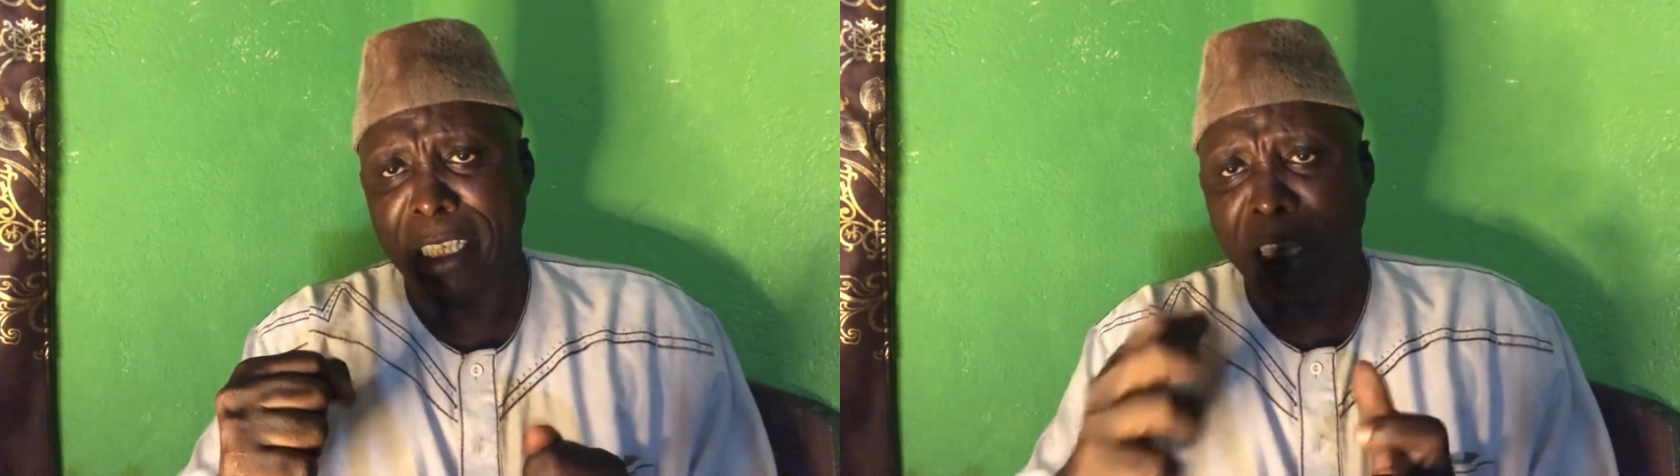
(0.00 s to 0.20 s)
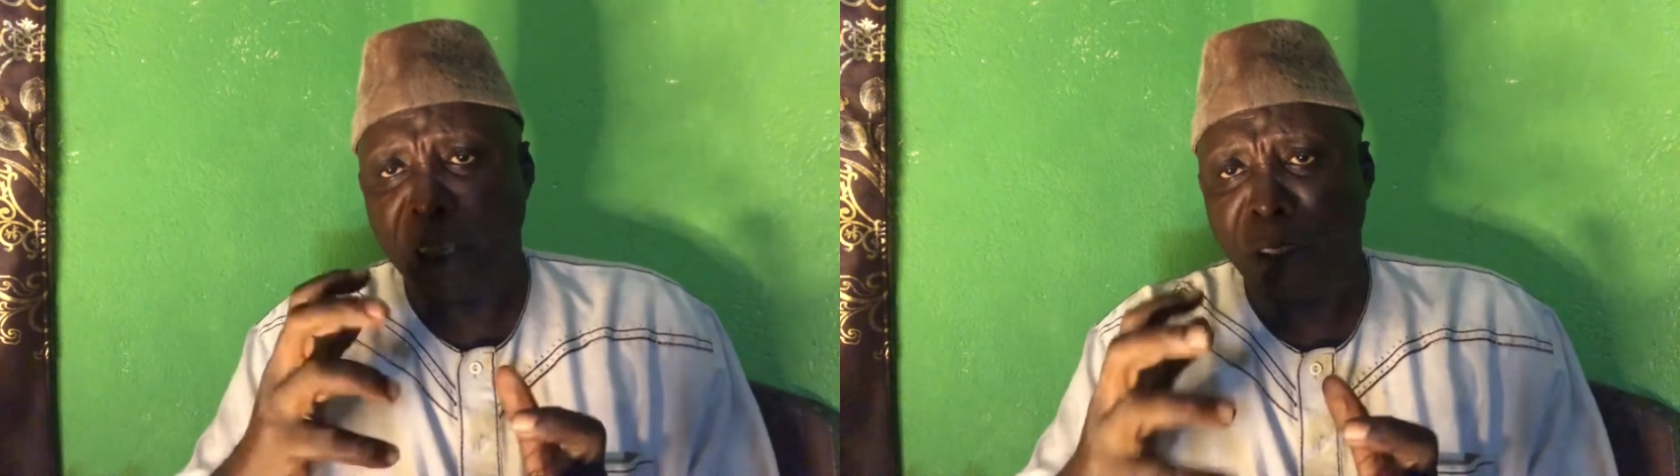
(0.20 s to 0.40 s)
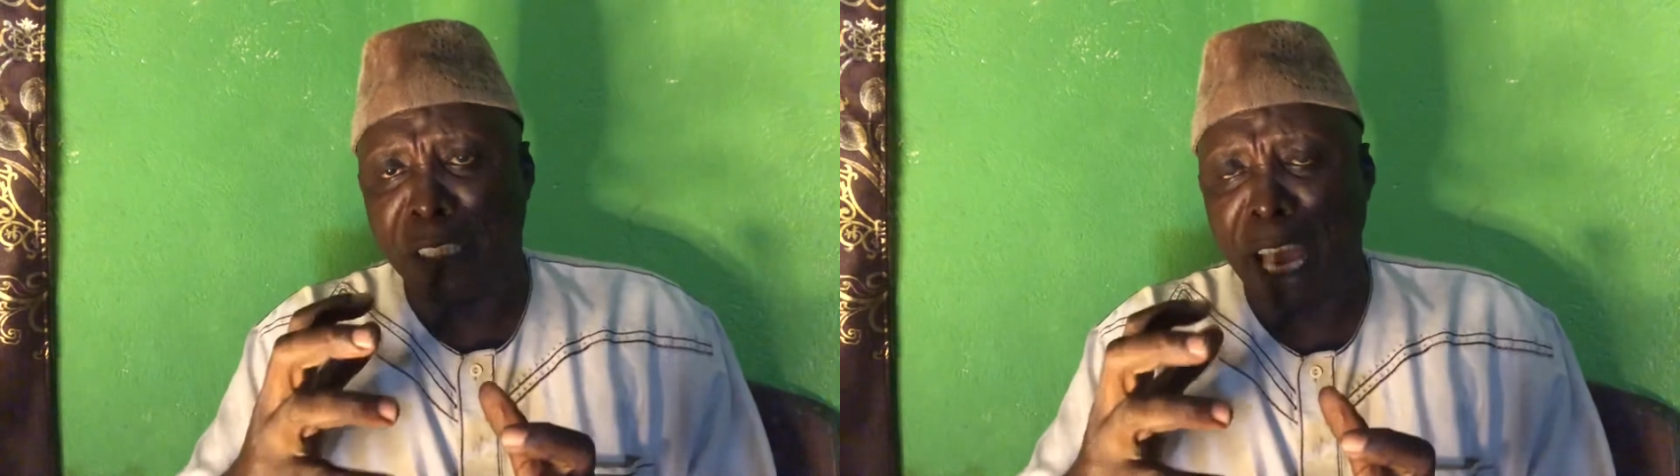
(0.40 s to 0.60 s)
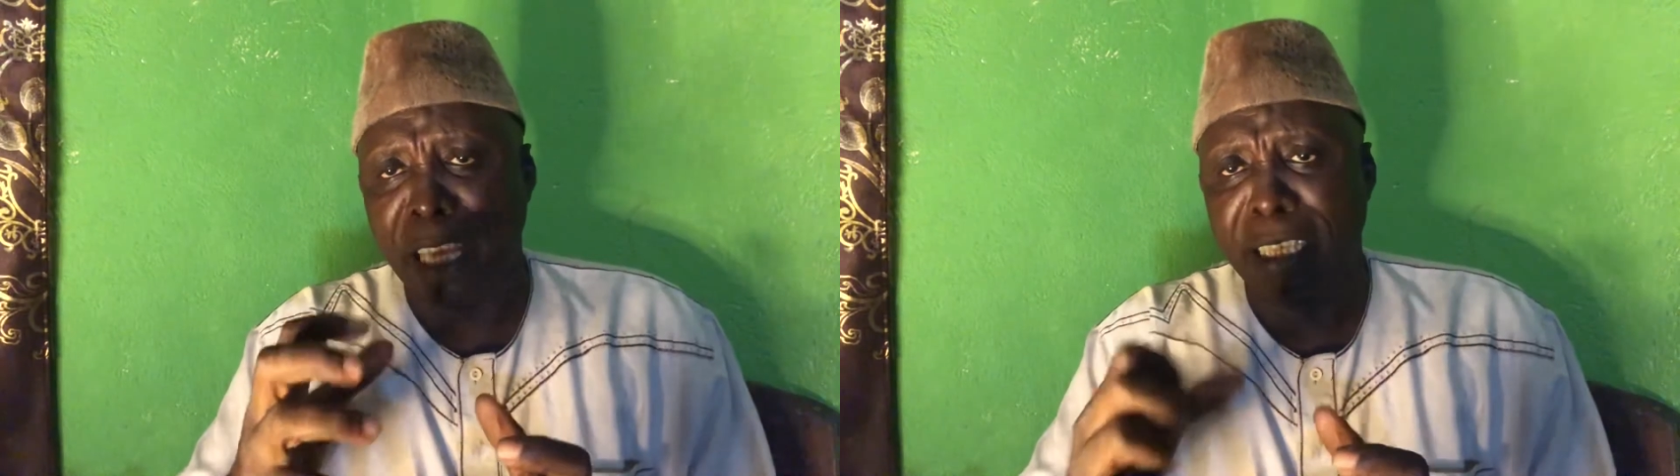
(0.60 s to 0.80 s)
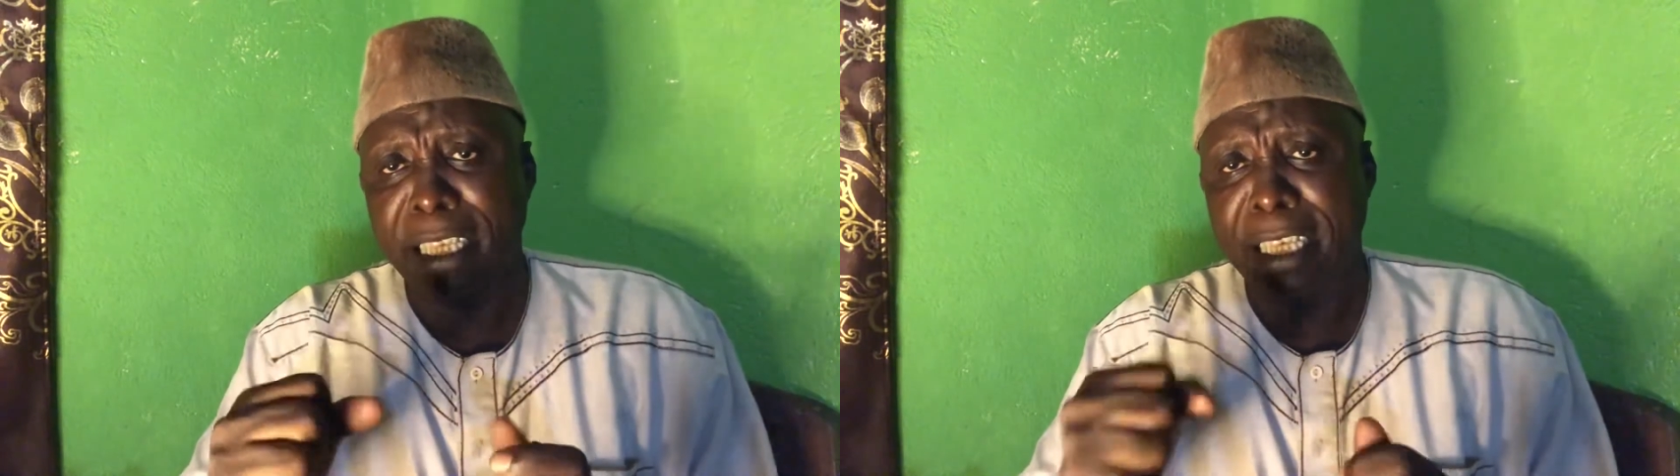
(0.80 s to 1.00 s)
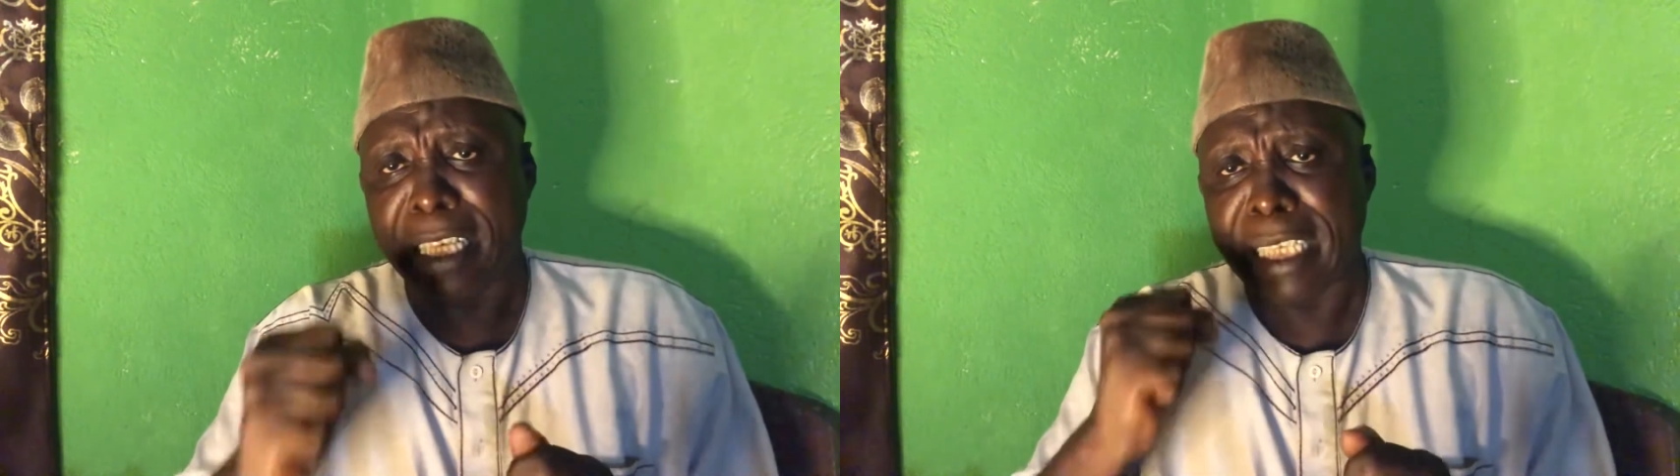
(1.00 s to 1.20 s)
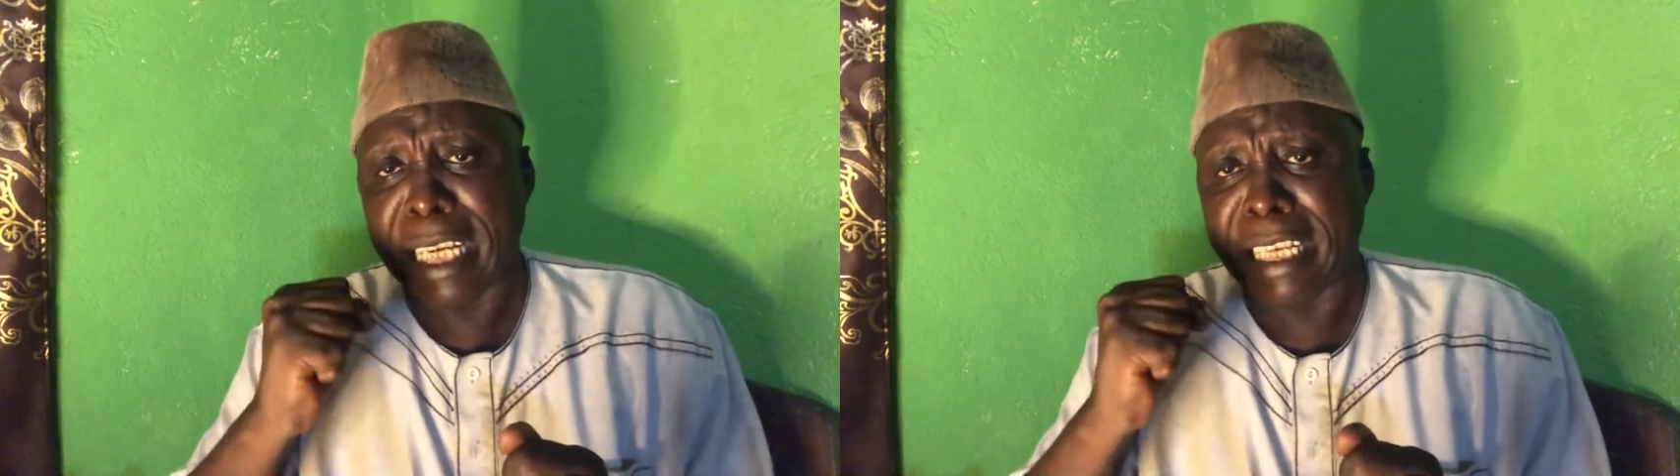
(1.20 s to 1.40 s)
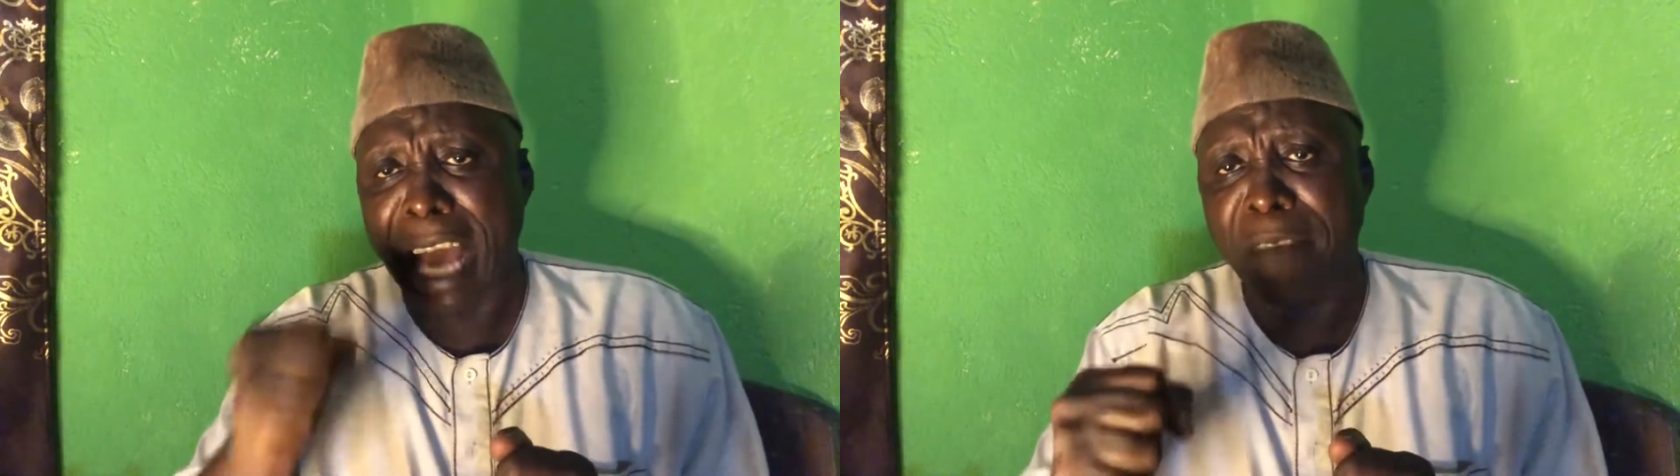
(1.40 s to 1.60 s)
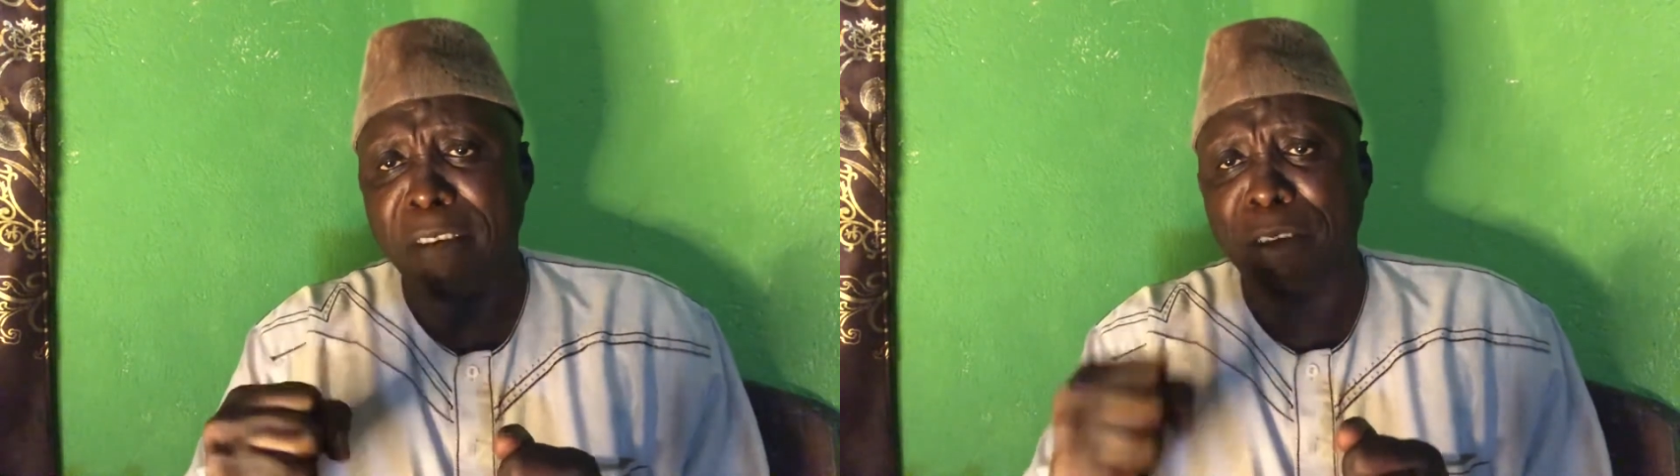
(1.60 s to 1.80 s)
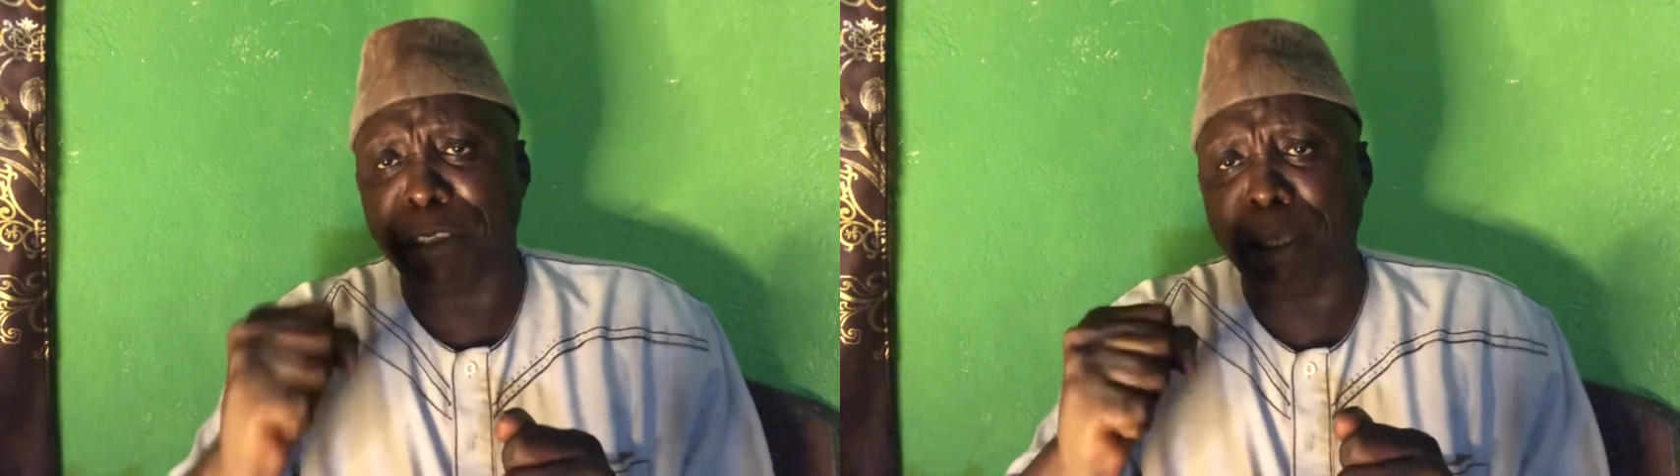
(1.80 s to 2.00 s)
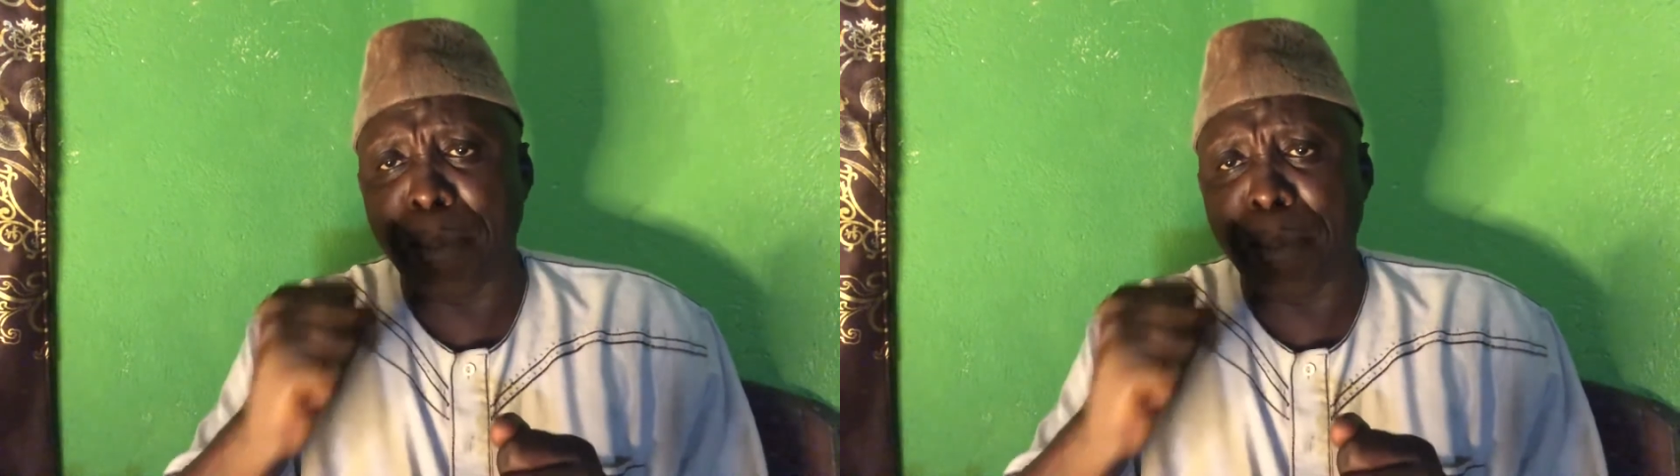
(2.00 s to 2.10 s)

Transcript: You said the knife was